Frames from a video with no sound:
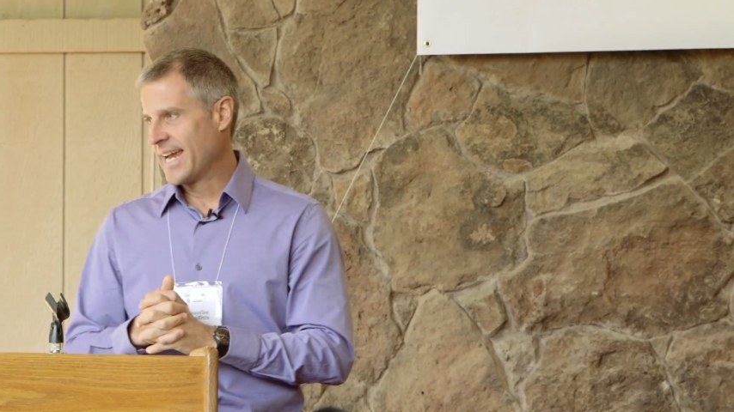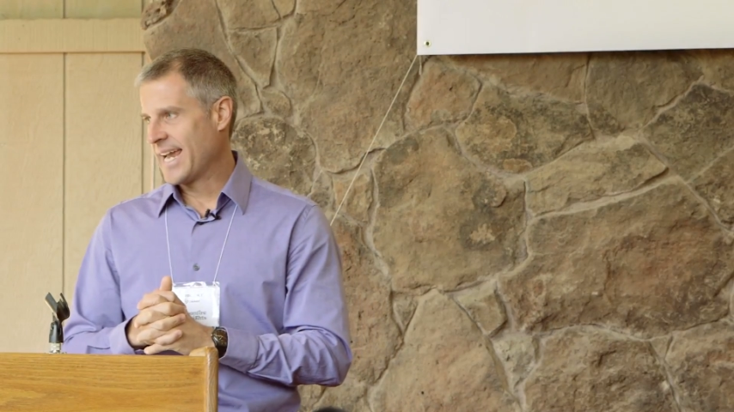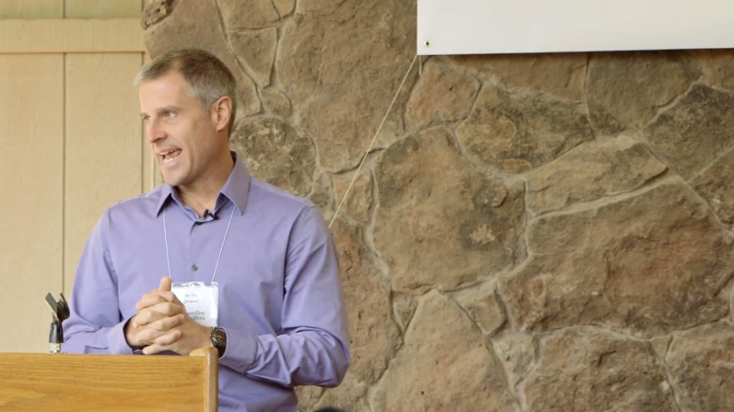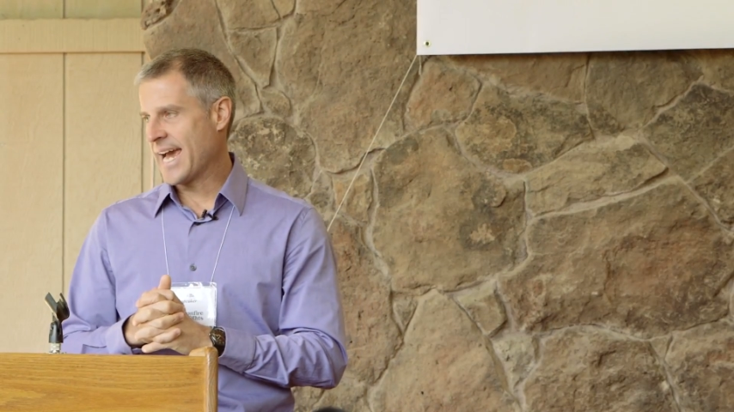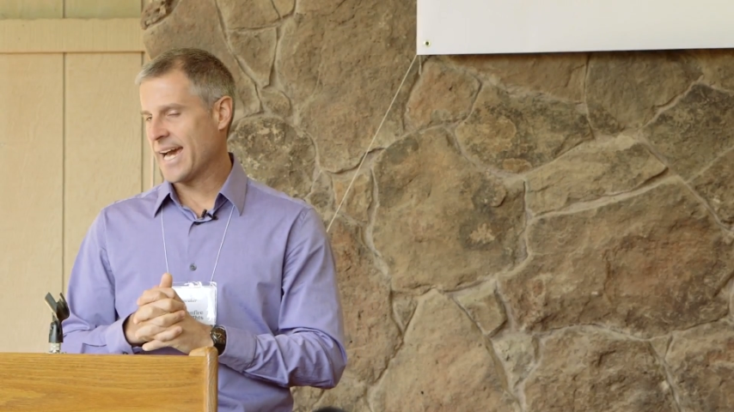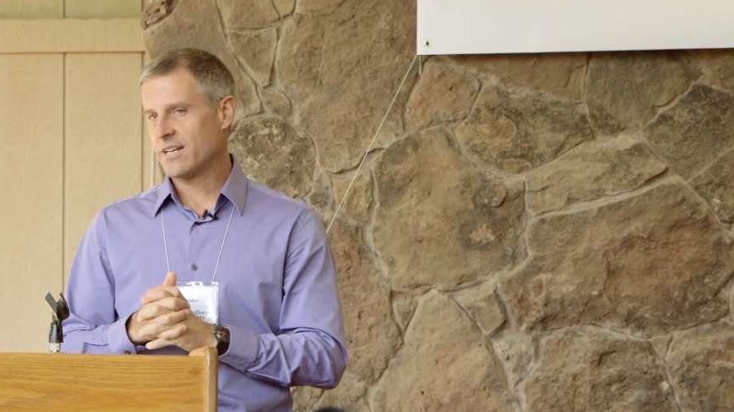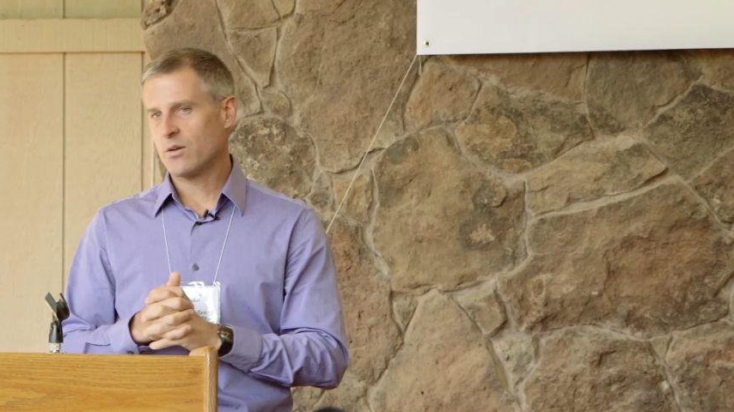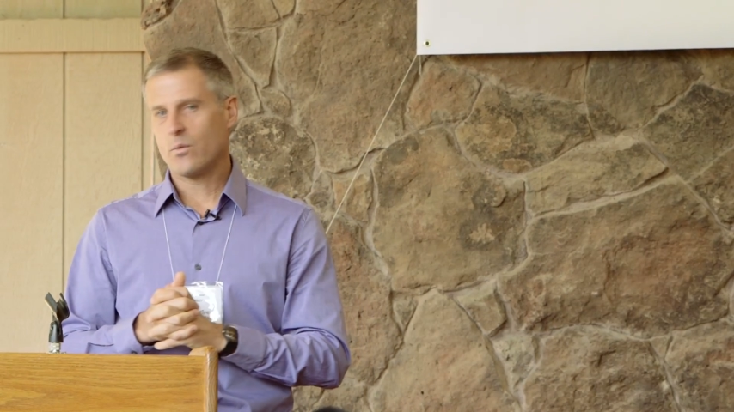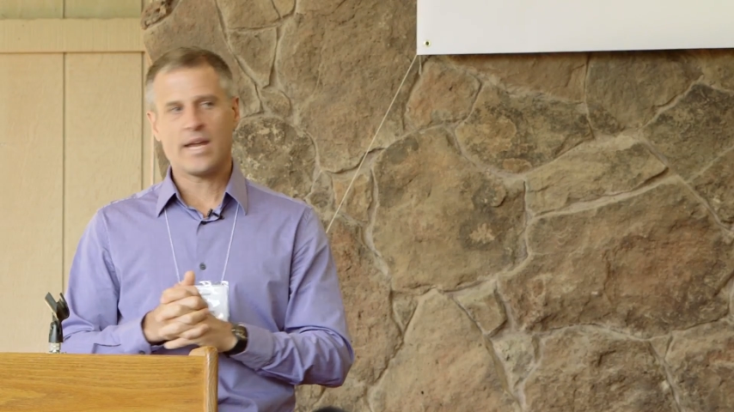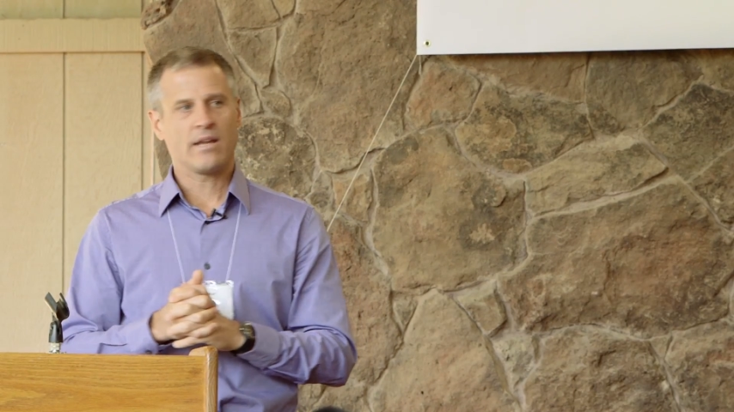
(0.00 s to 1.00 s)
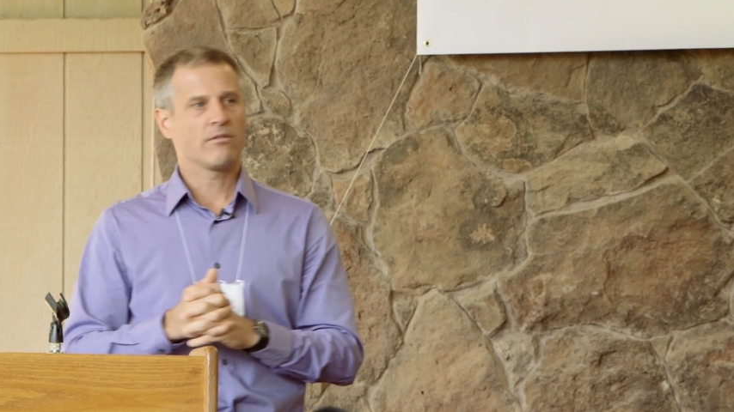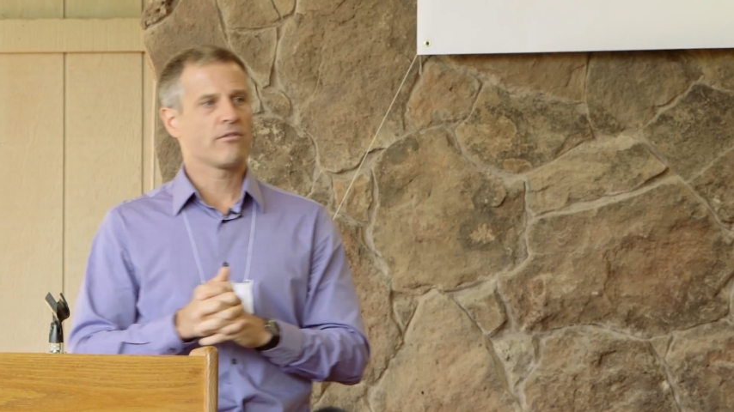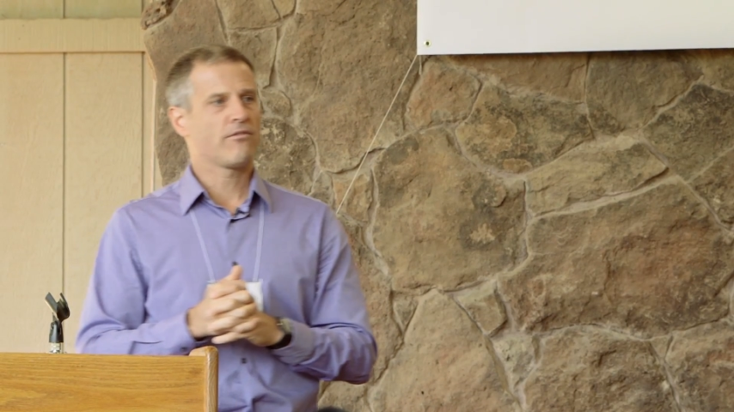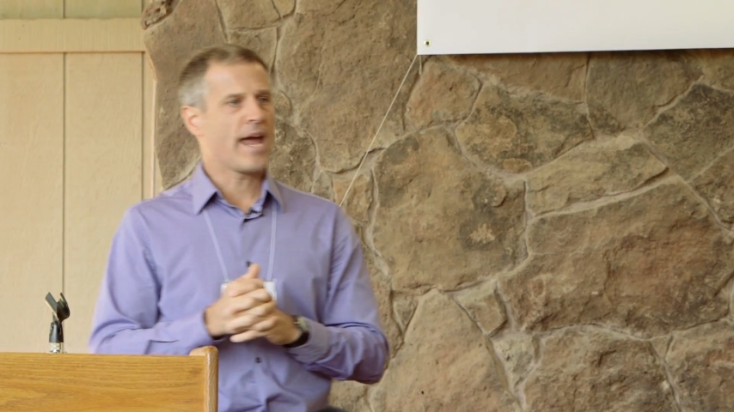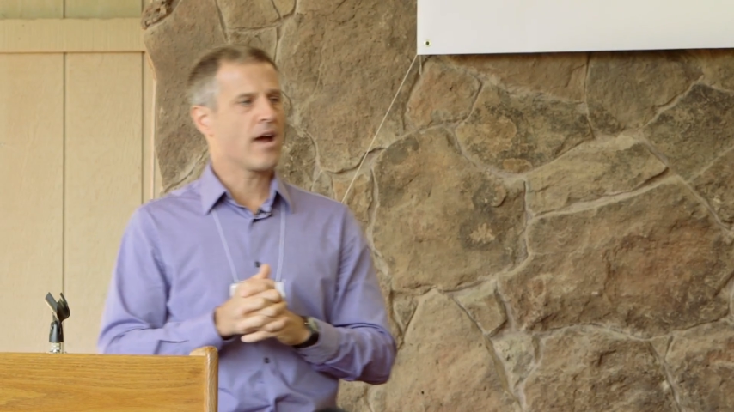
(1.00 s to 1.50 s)
And we
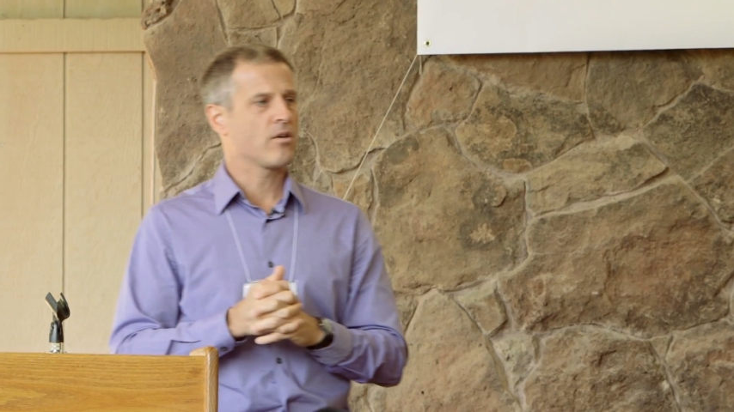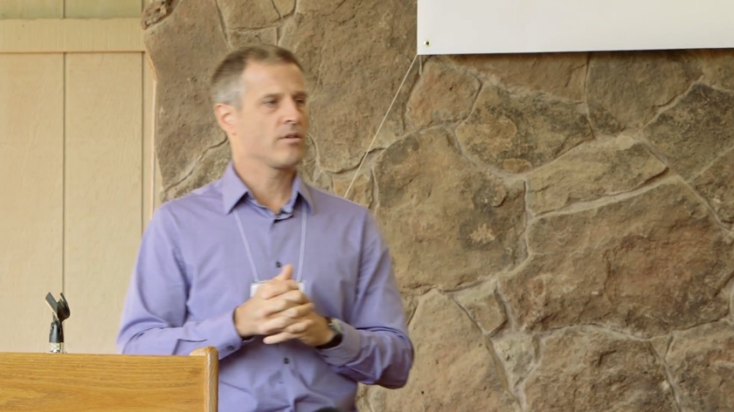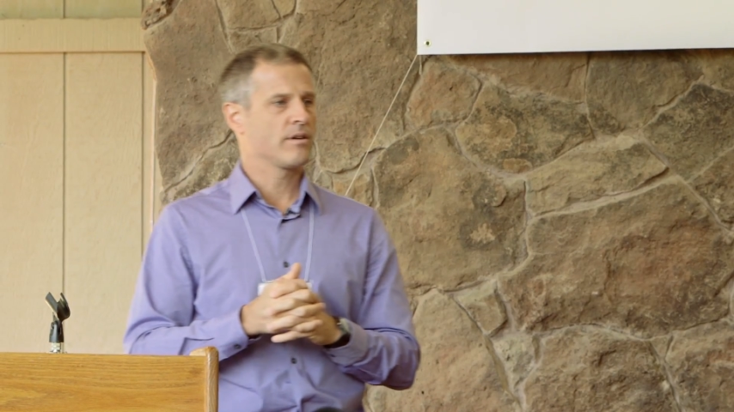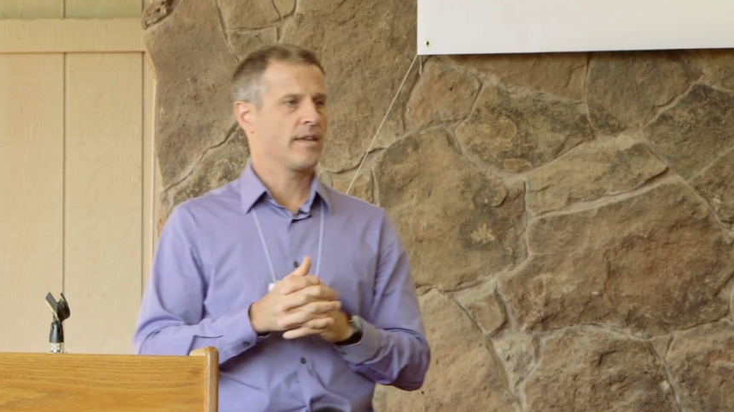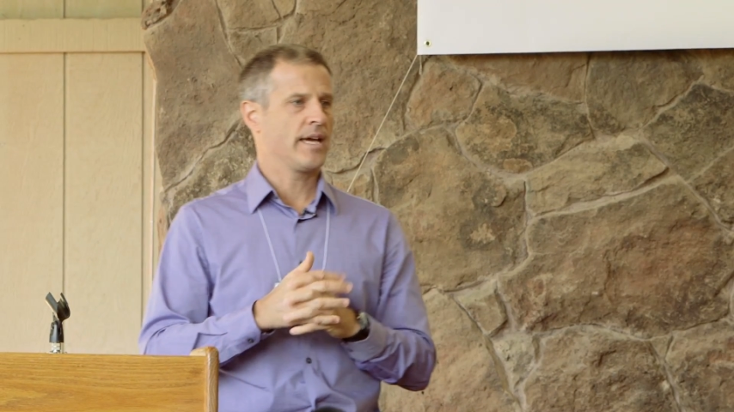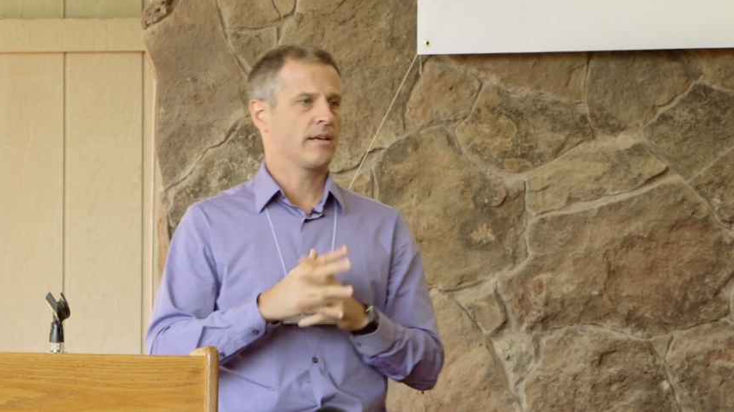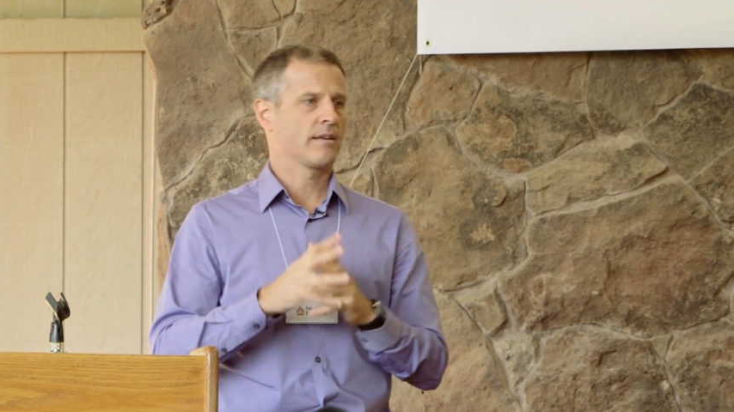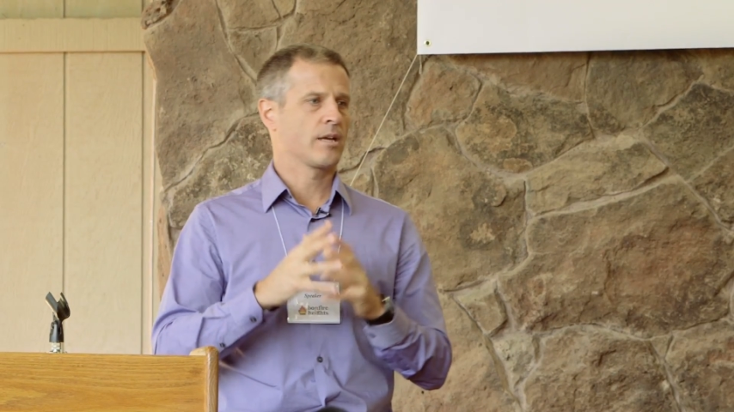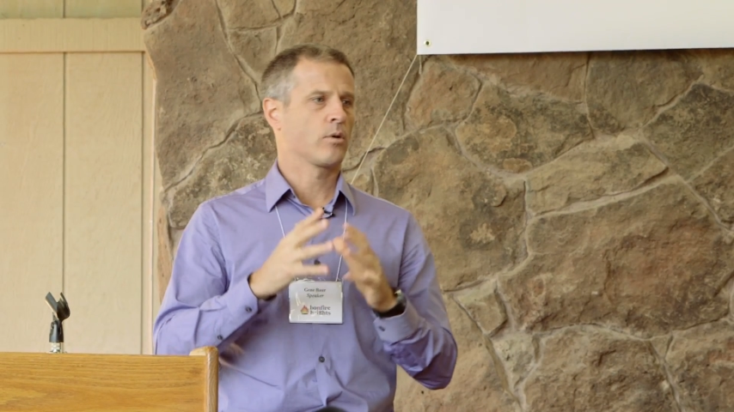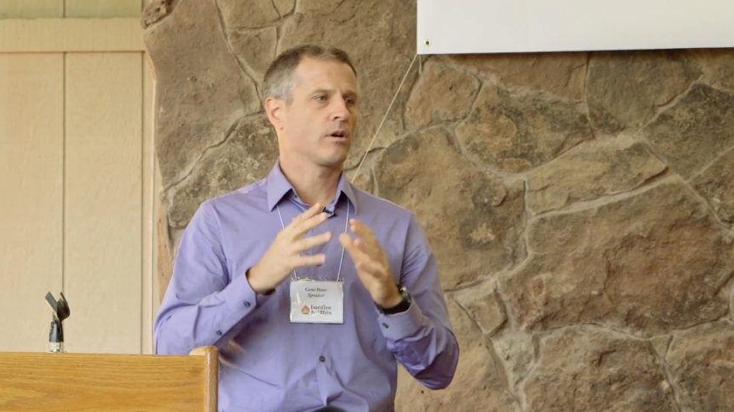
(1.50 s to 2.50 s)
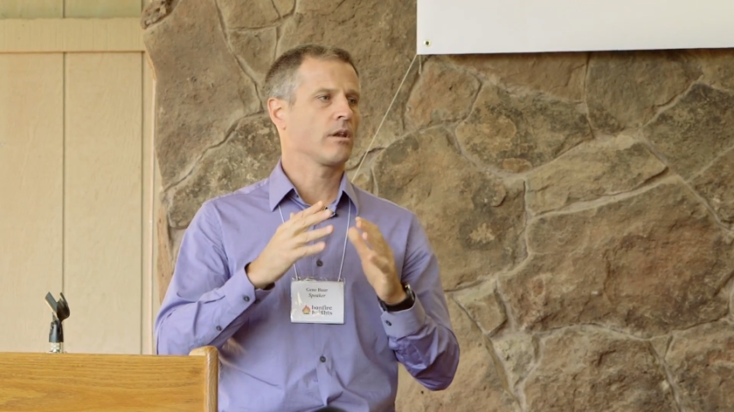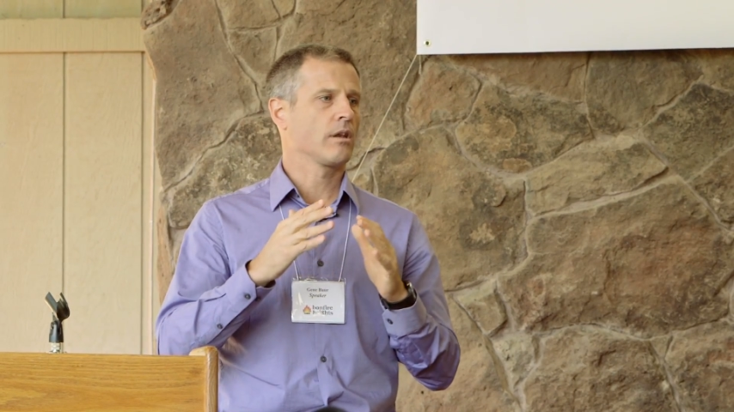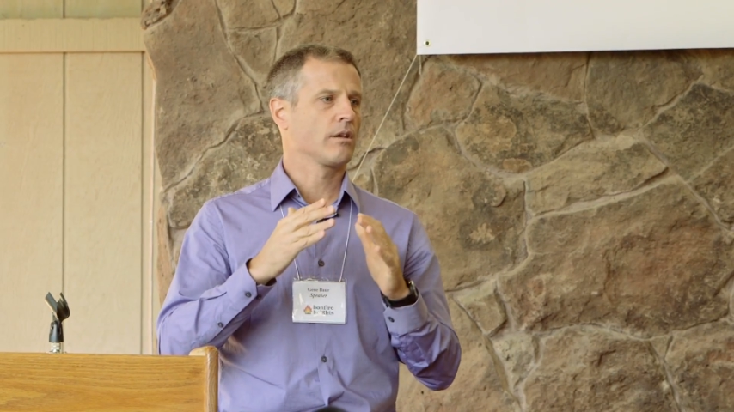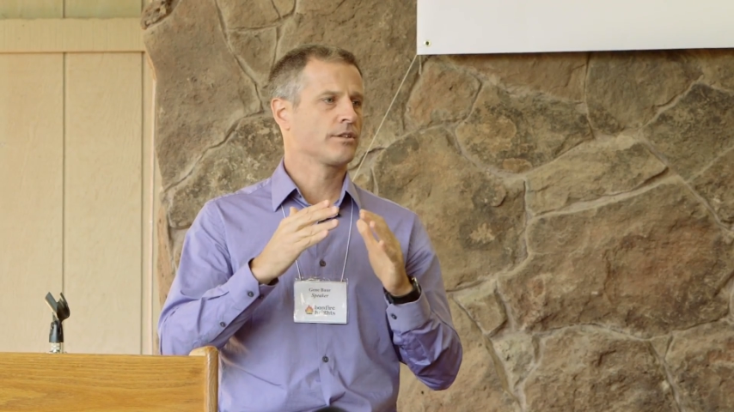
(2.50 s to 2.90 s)
found that there were